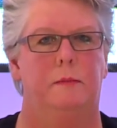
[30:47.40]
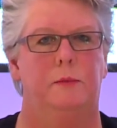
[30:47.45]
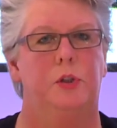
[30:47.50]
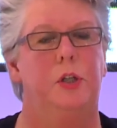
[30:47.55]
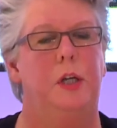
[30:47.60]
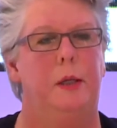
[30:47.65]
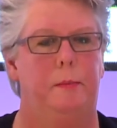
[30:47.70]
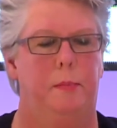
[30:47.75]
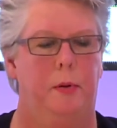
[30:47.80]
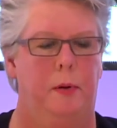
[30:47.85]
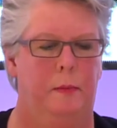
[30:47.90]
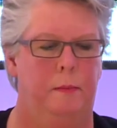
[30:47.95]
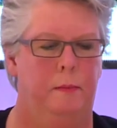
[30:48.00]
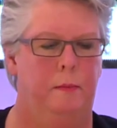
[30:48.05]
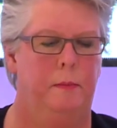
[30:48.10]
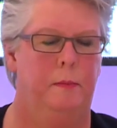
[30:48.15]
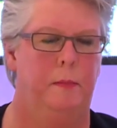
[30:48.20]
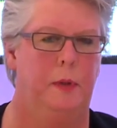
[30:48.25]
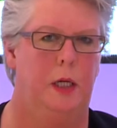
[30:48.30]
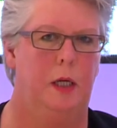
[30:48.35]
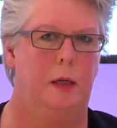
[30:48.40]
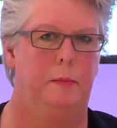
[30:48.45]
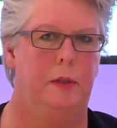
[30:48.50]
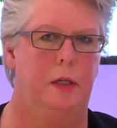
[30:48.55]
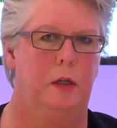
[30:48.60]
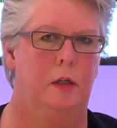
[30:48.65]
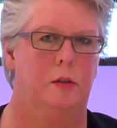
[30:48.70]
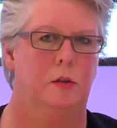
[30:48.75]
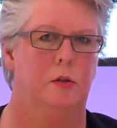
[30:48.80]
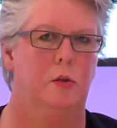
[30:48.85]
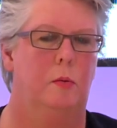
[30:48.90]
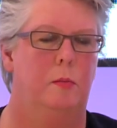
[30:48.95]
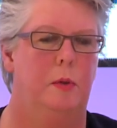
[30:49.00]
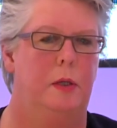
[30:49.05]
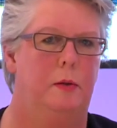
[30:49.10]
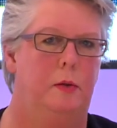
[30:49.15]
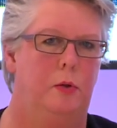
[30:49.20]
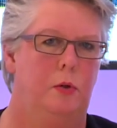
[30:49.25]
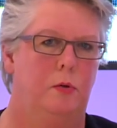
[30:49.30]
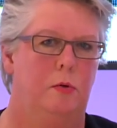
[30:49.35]
cheap because
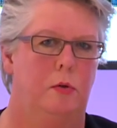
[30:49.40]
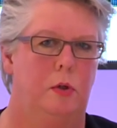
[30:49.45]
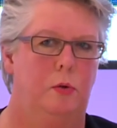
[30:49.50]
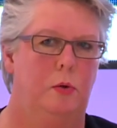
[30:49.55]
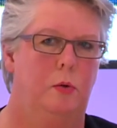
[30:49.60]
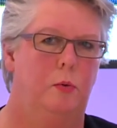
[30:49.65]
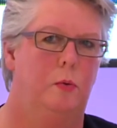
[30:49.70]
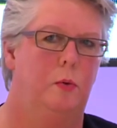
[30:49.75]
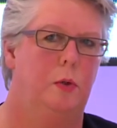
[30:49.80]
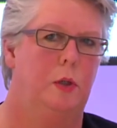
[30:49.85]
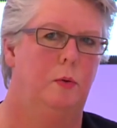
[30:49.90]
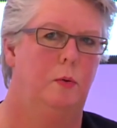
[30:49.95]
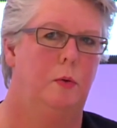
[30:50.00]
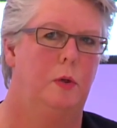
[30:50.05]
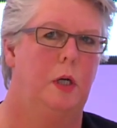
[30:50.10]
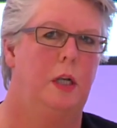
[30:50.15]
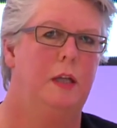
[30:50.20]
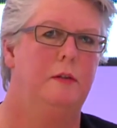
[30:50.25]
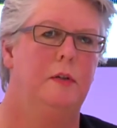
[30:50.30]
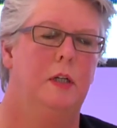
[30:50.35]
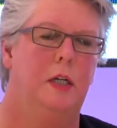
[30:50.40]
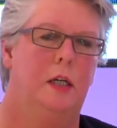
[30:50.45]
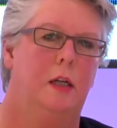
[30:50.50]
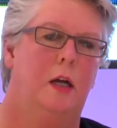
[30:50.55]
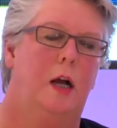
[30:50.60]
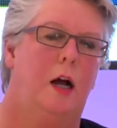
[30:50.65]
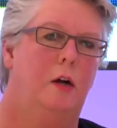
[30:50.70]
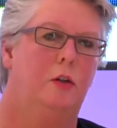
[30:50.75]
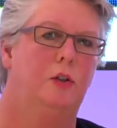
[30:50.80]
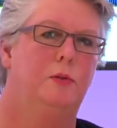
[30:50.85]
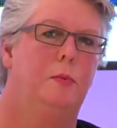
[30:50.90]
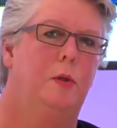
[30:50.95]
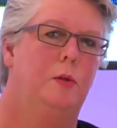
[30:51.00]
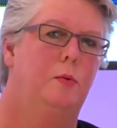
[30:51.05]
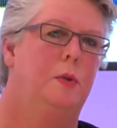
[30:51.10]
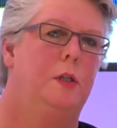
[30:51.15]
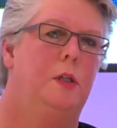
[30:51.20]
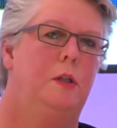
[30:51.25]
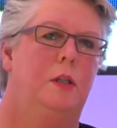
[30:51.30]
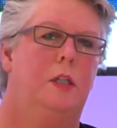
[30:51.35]
normally you were living in a
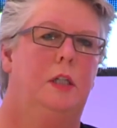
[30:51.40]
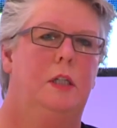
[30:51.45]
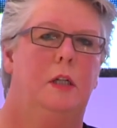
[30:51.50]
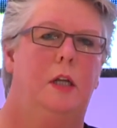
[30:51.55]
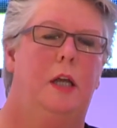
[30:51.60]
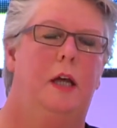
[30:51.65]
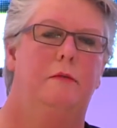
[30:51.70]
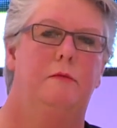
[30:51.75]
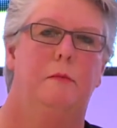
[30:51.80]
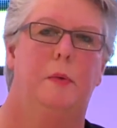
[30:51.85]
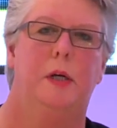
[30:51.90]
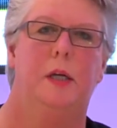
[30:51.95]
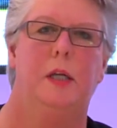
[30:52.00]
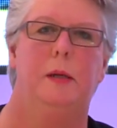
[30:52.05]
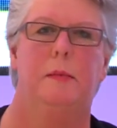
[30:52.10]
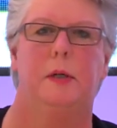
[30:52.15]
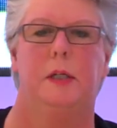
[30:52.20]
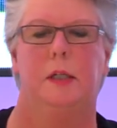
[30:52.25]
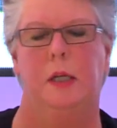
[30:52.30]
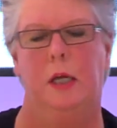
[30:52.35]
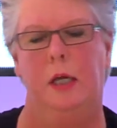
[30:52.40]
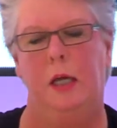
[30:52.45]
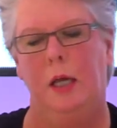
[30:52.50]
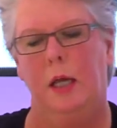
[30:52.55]
houseboat when you didn't have money, but